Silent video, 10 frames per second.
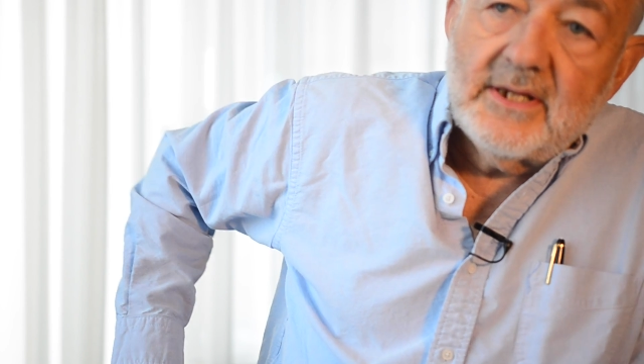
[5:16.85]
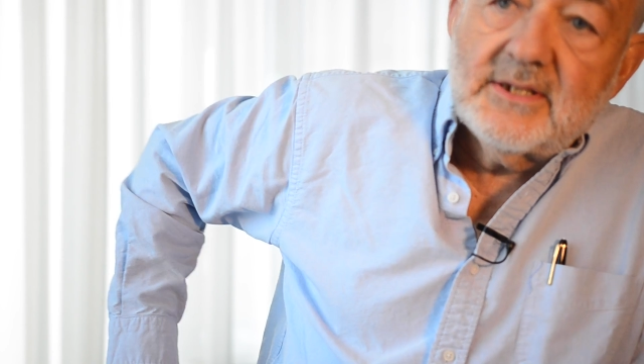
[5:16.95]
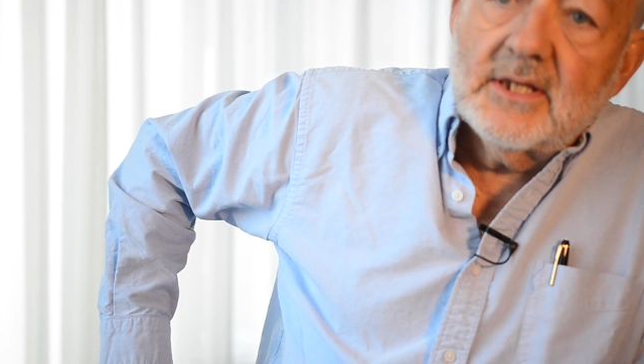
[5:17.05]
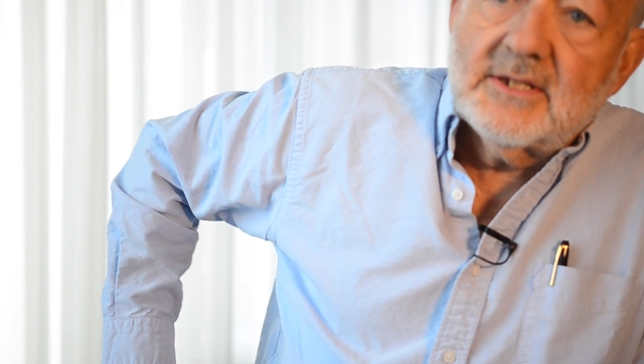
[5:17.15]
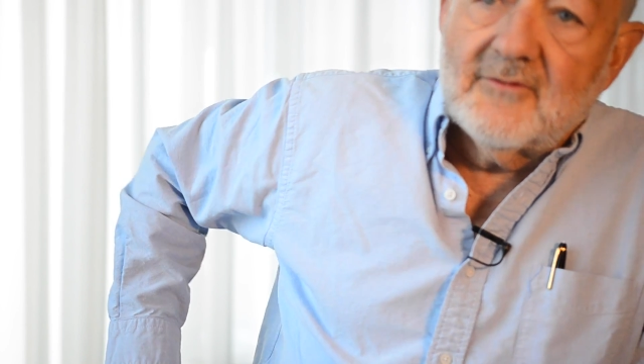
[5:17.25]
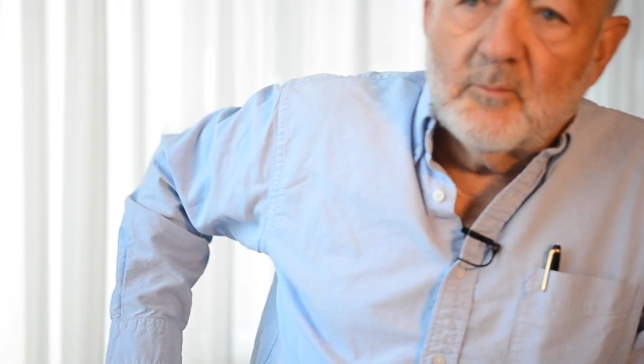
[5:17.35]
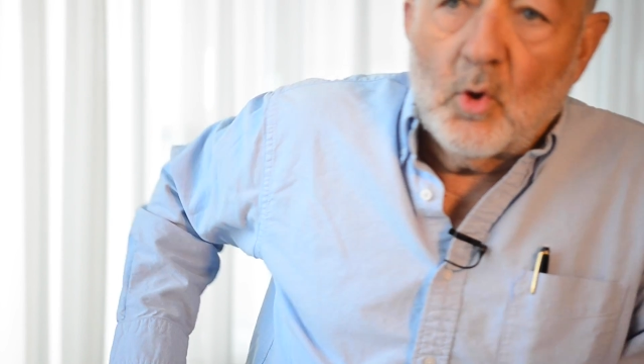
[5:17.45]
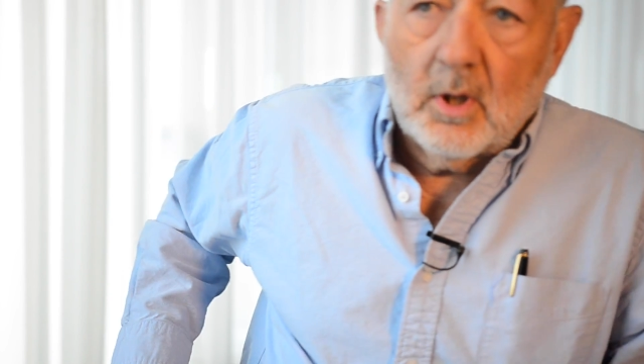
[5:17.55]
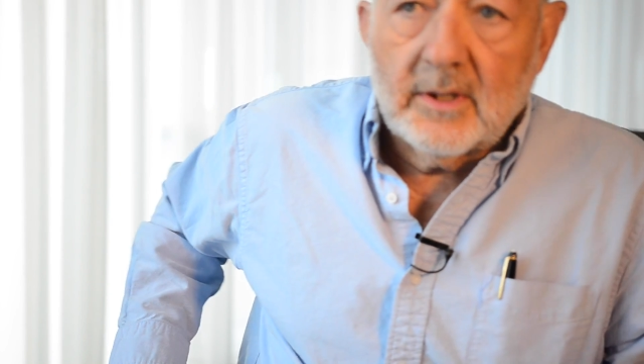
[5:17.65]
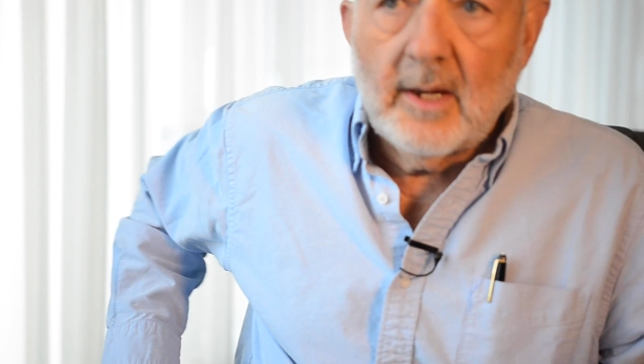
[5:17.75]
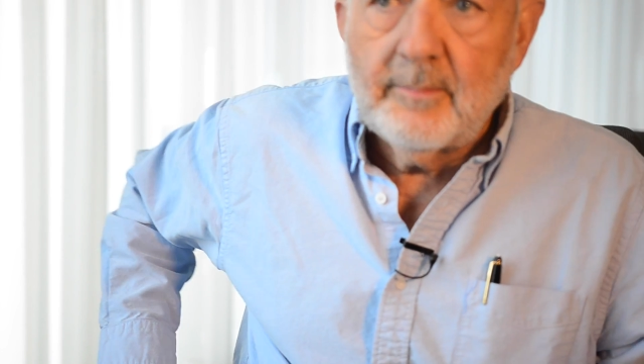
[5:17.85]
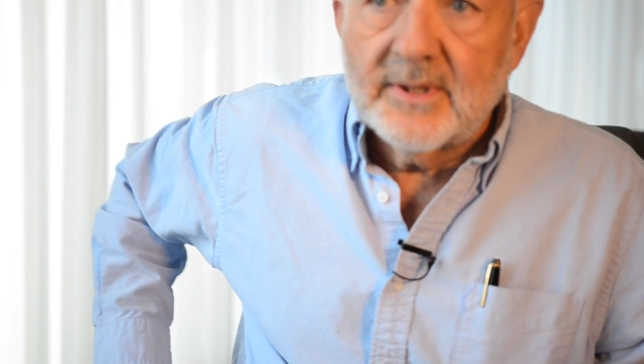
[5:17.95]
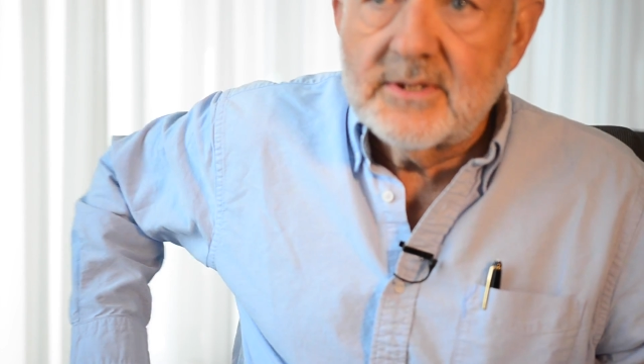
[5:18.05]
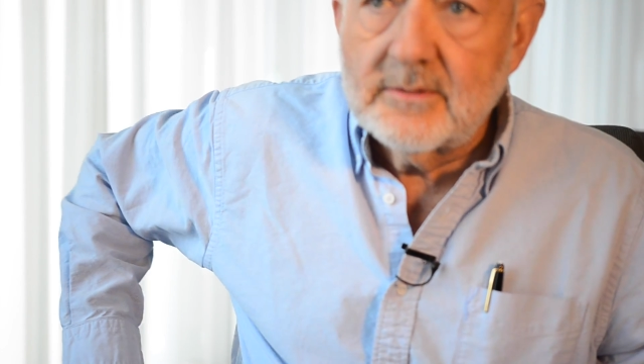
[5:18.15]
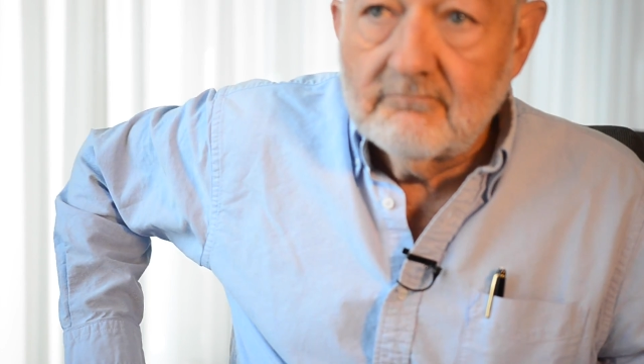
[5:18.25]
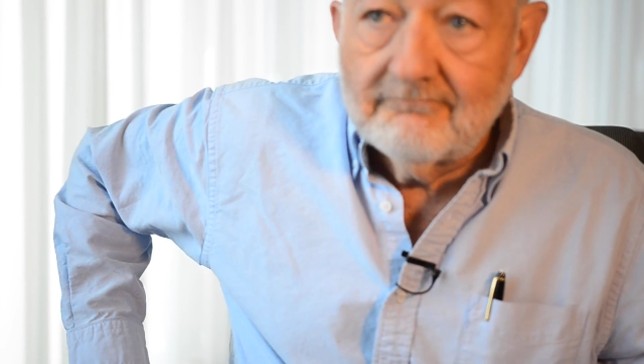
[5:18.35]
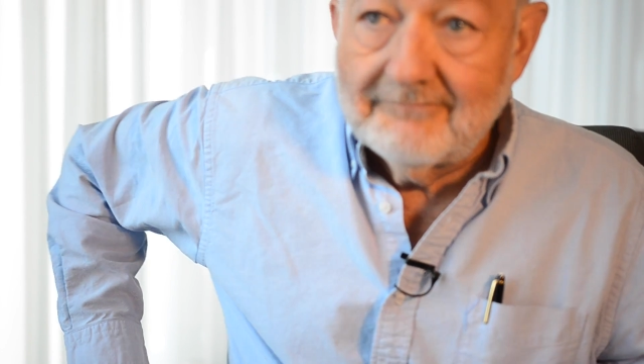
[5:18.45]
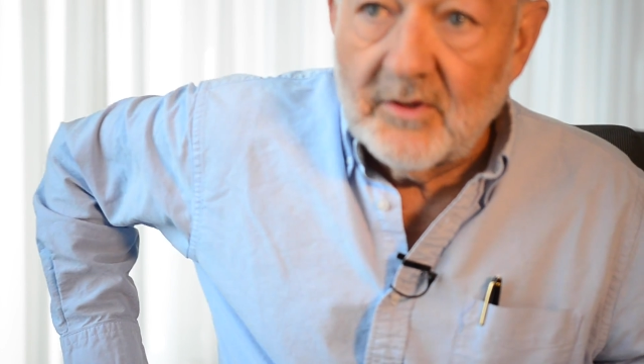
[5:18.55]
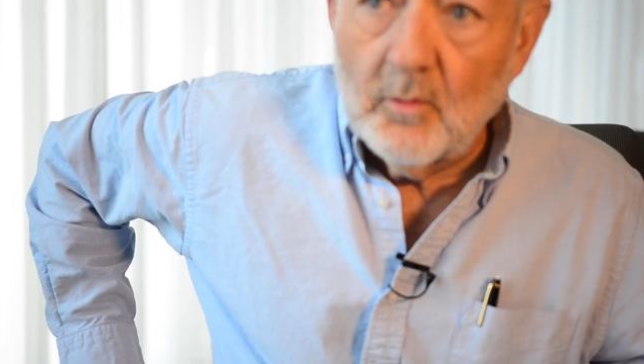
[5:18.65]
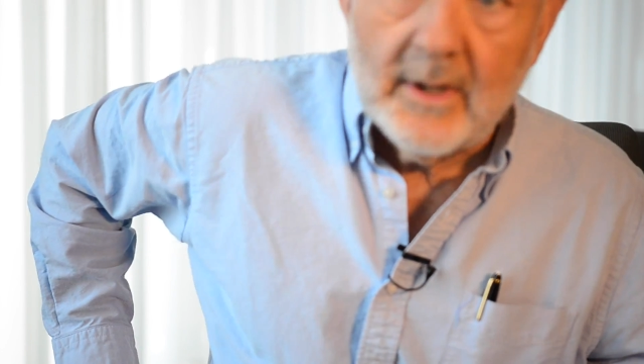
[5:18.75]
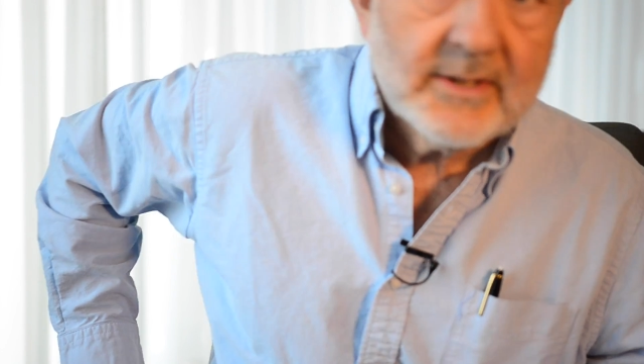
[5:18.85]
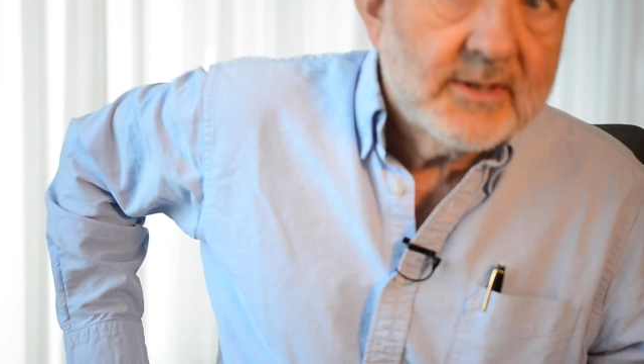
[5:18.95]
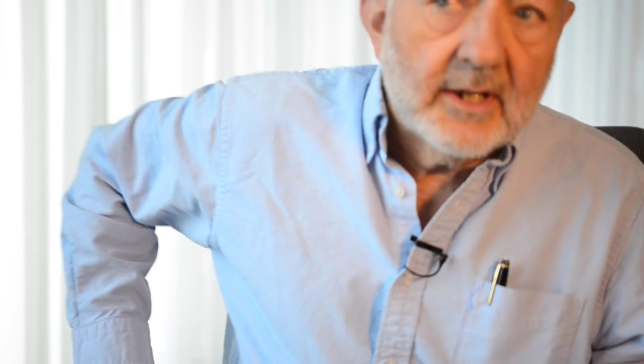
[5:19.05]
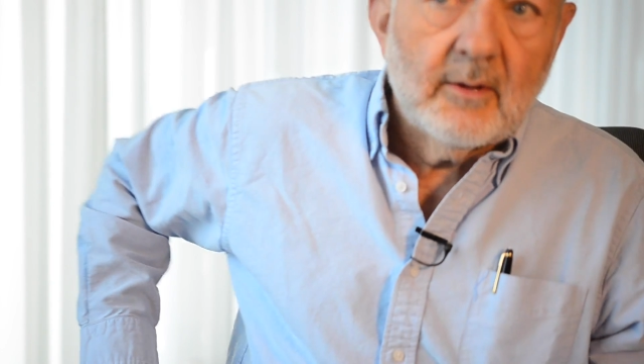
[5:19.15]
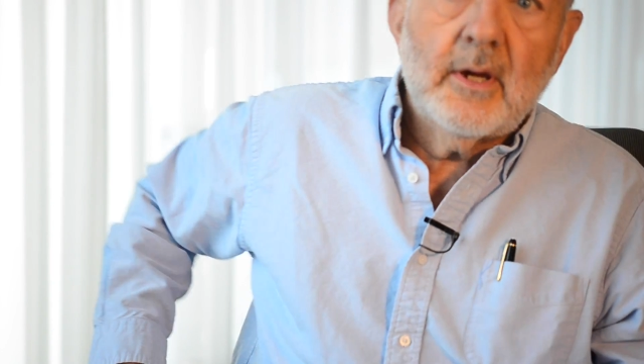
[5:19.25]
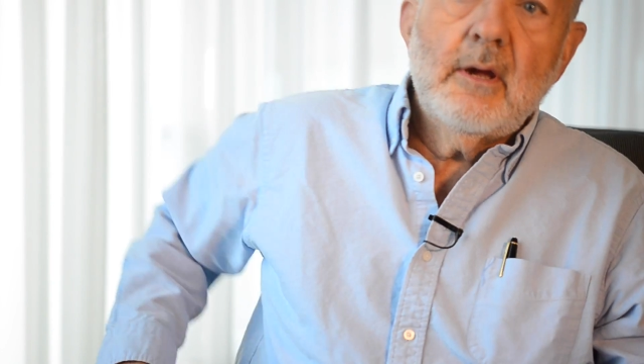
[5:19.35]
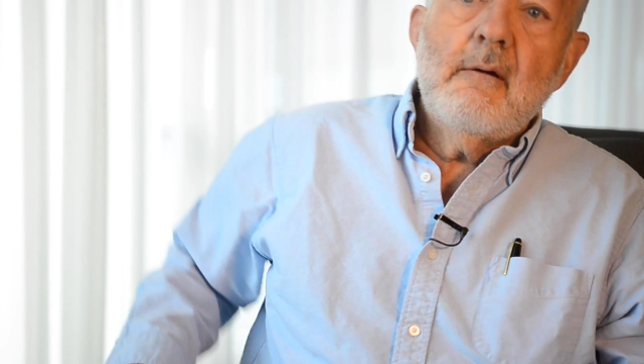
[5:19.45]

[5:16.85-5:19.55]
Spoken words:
sense of a moral compass, in the West anyway.